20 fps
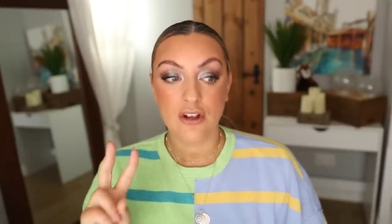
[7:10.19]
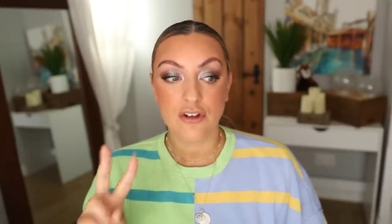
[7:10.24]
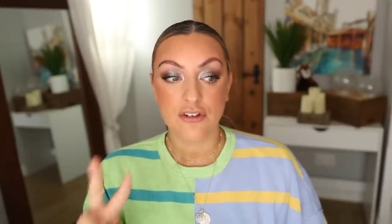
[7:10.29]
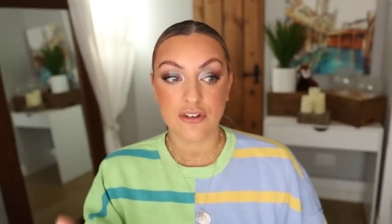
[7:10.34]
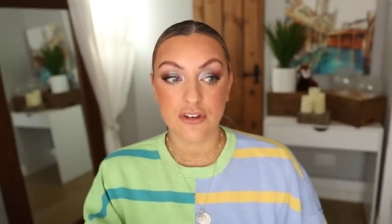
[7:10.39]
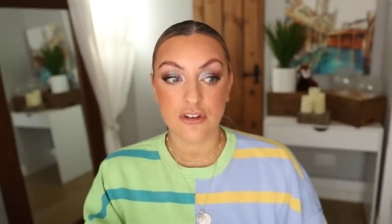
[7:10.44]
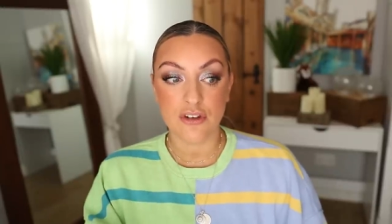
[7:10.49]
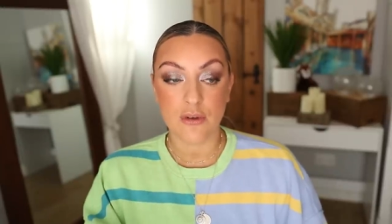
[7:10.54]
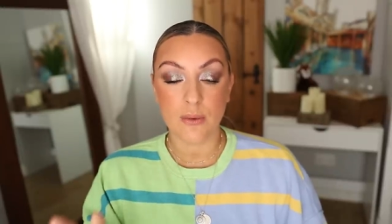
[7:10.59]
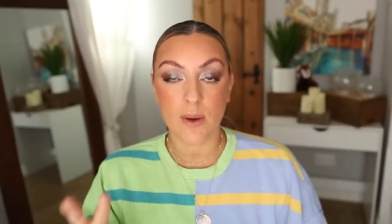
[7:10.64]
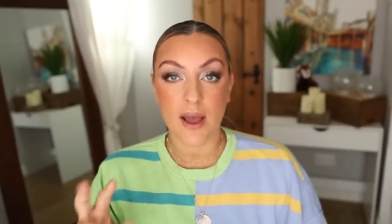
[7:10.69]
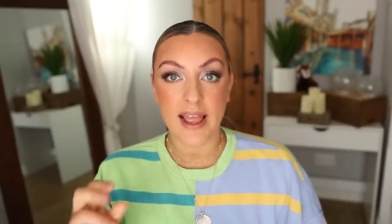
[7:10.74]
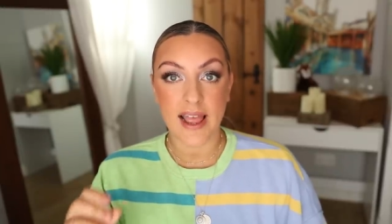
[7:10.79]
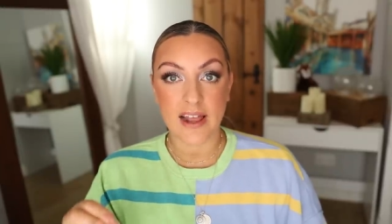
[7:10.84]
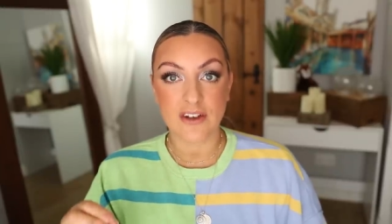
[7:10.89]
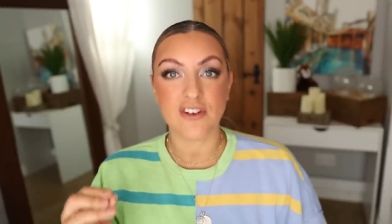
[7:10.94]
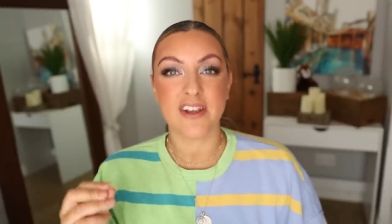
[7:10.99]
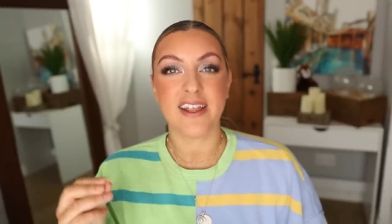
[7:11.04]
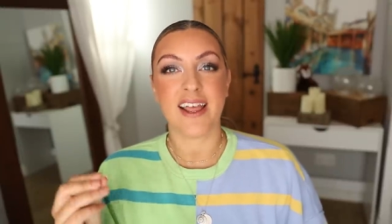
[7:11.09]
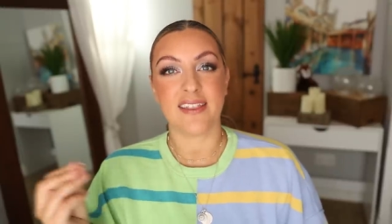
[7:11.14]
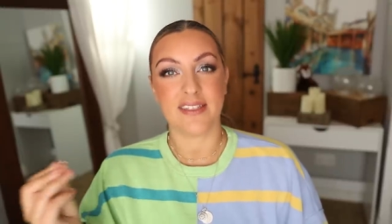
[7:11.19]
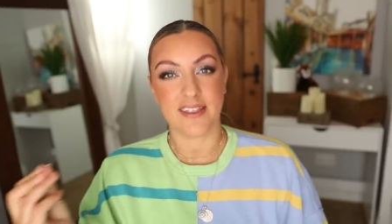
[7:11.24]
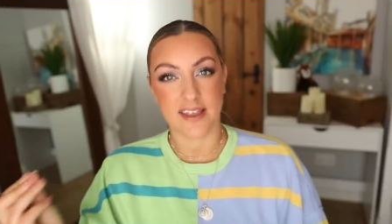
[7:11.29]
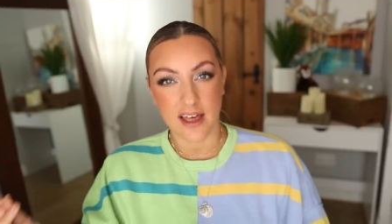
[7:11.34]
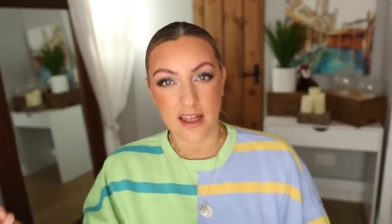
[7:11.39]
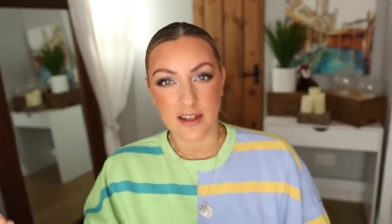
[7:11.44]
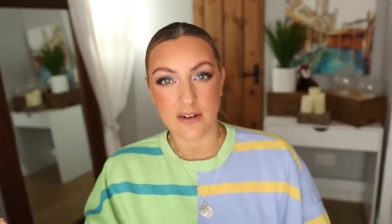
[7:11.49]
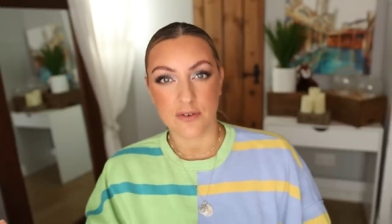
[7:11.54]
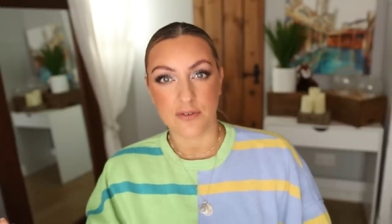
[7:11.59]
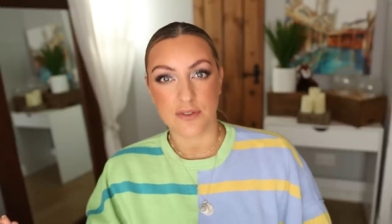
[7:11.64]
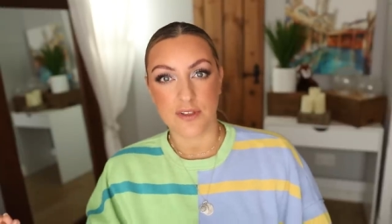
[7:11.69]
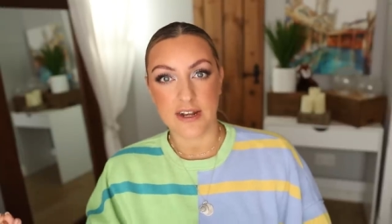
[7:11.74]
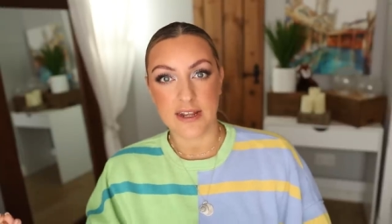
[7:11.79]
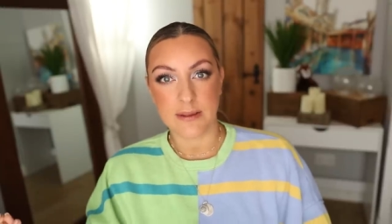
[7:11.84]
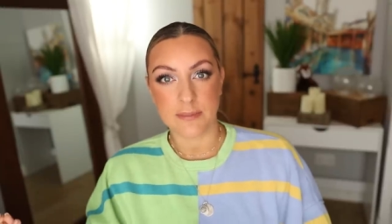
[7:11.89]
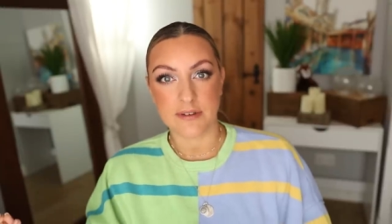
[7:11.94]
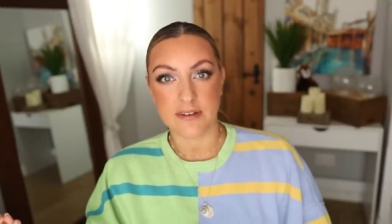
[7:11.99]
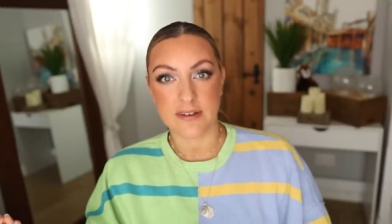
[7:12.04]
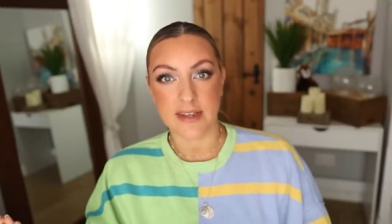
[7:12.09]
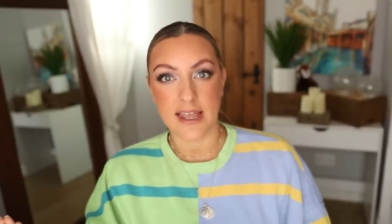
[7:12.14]
Two, I actually get the colour of the
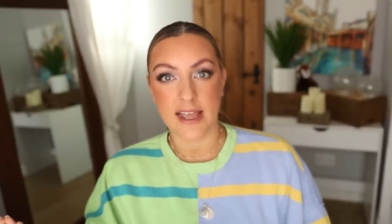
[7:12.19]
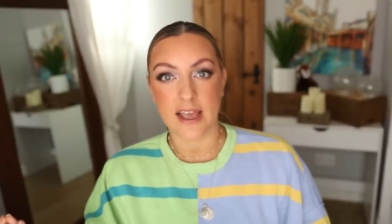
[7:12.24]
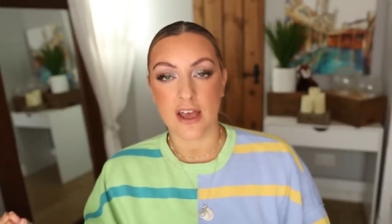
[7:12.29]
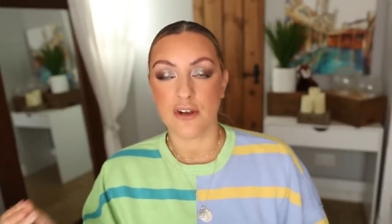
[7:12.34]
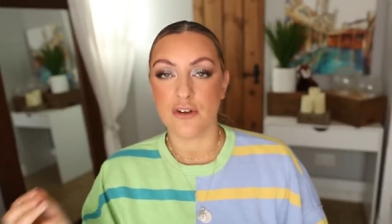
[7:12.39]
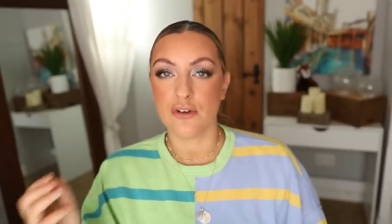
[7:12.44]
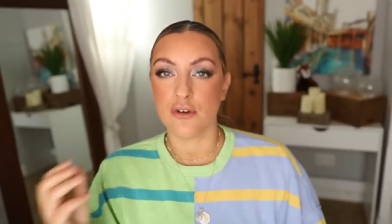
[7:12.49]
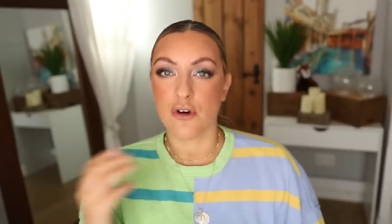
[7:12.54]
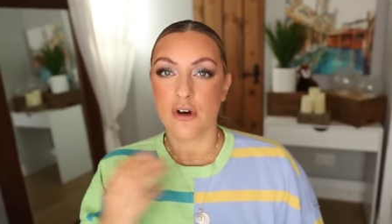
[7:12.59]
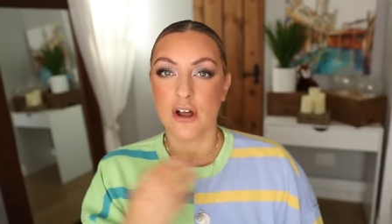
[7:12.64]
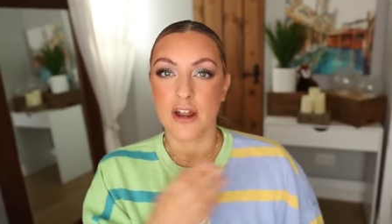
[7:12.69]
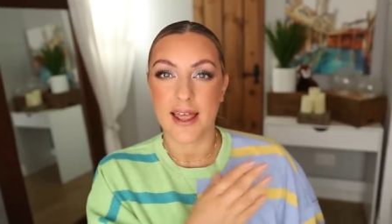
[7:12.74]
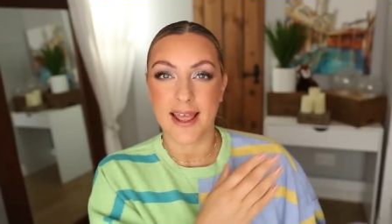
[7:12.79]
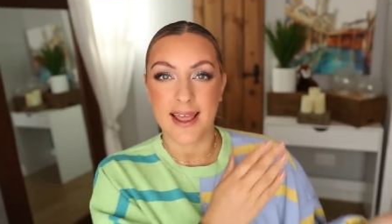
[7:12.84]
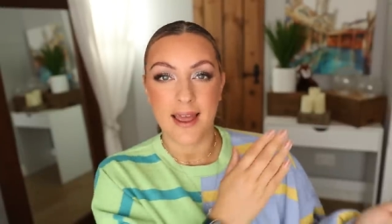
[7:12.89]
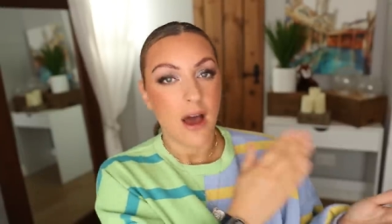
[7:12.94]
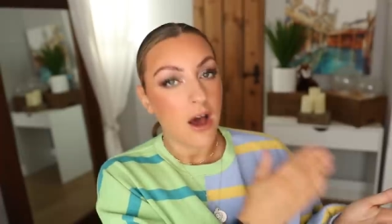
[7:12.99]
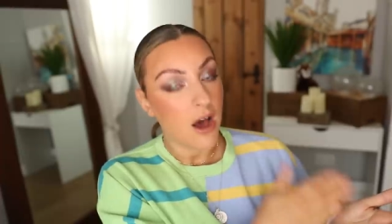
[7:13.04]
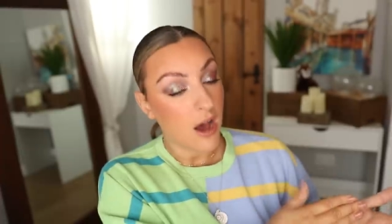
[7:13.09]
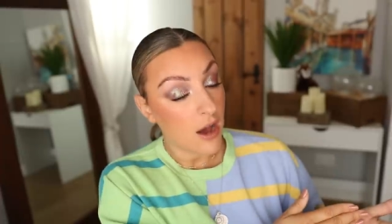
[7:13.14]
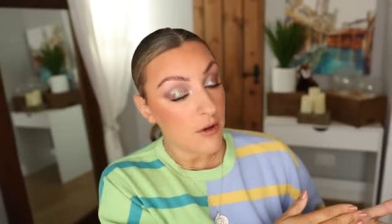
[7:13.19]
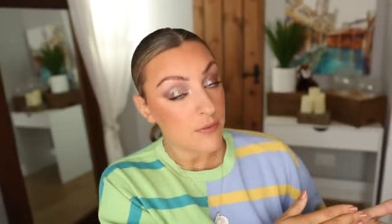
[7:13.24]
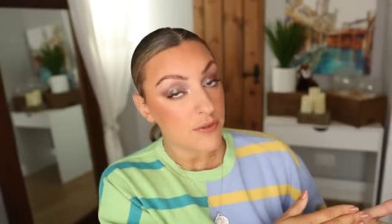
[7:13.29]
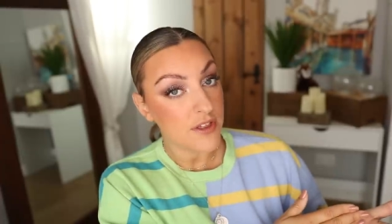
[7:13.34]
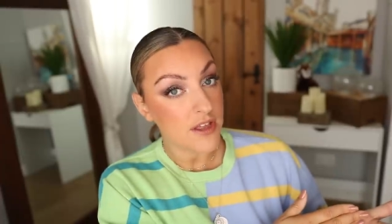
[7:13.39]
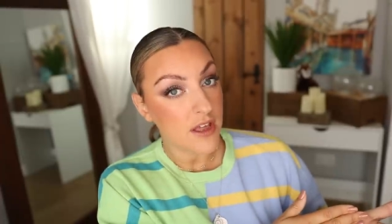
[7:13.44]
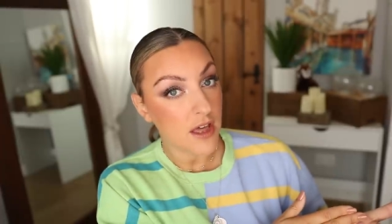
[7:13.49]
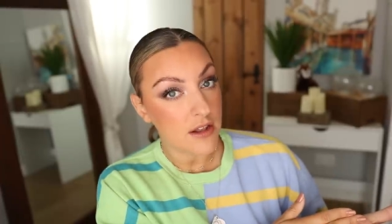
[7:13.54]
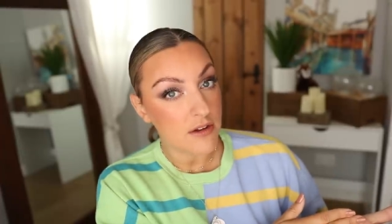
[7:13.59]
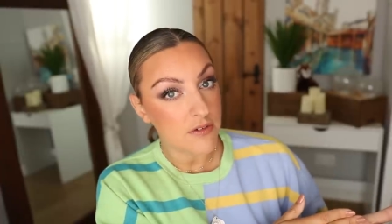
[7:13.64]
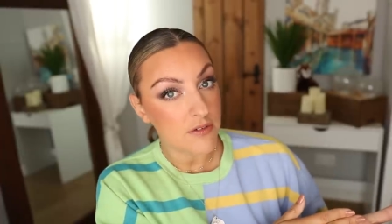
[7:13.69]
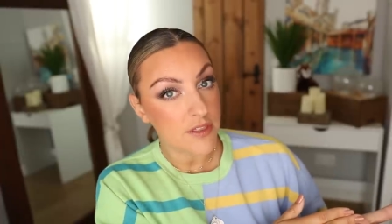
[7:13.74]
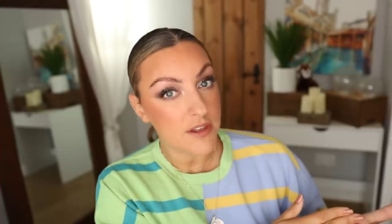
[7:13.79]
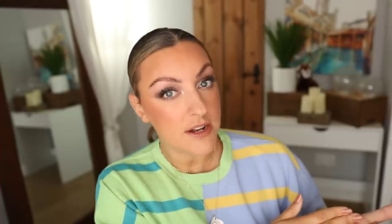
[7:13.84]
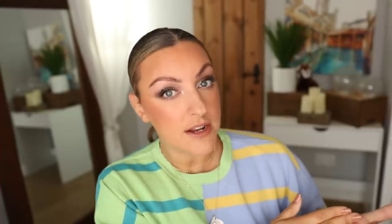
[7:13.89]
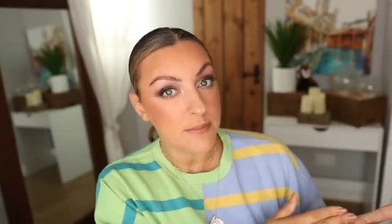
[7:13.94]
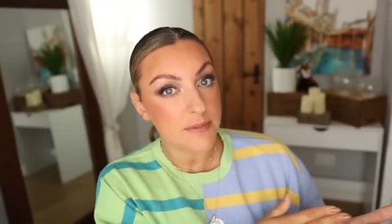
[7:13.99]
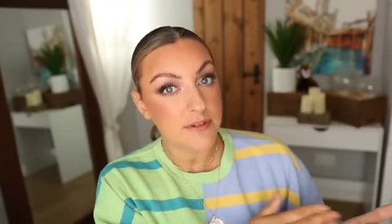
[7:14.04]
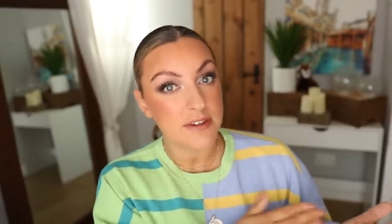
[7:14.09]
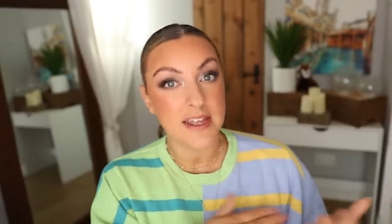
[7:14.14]
lipstick and not like half the colour of the
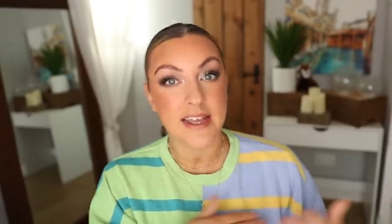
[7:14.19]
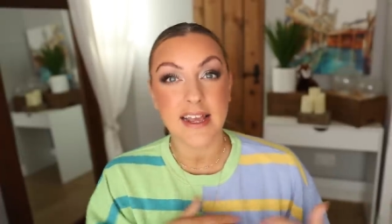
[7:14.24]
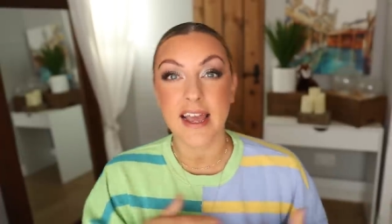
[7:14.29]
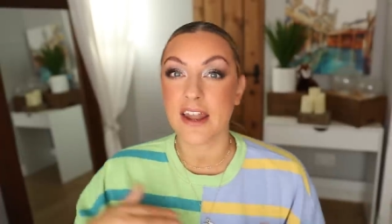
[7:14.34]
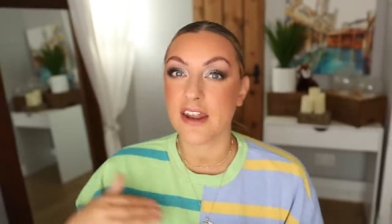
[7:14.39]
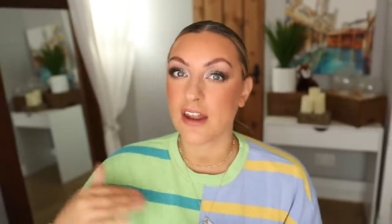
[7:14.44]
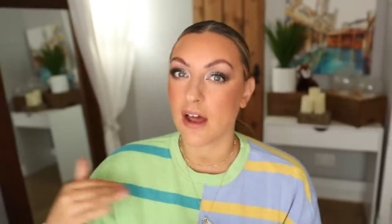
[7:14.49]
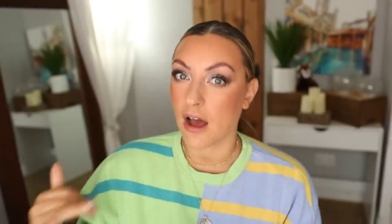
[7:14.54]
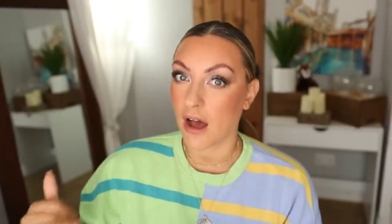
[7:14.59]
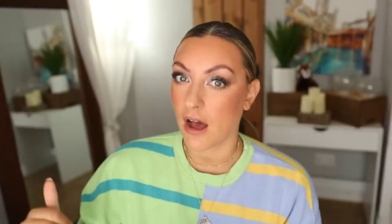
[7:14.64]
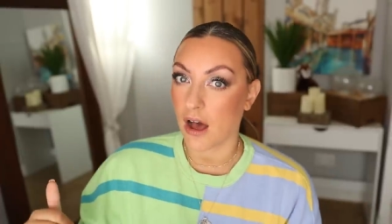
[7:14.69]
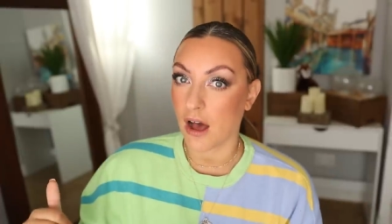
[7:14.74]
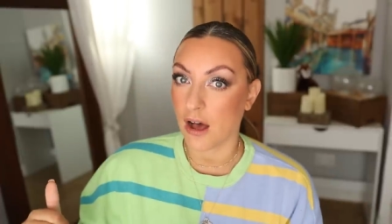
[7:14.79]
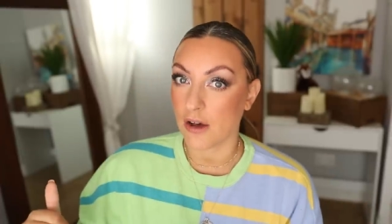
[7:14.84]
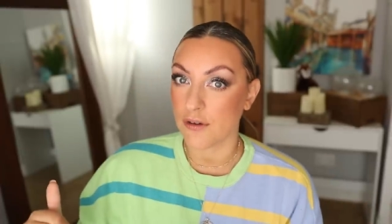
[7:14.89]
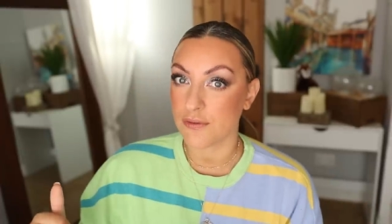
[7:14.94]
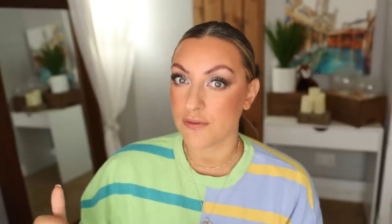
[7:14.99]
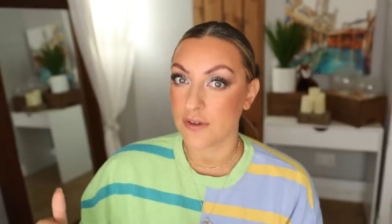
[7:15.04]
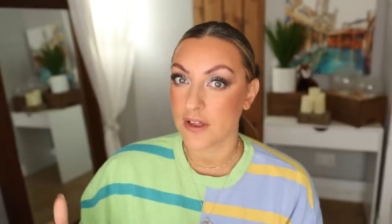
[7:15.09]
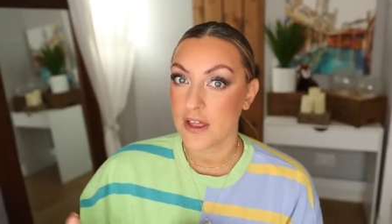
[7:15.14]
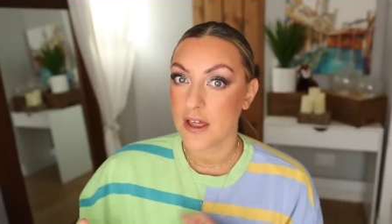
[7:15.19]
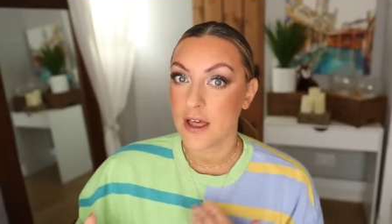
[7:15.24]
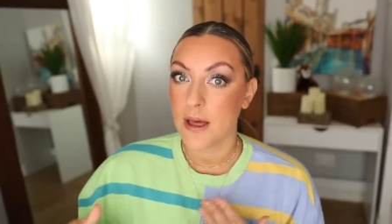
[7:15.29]
lipstick and half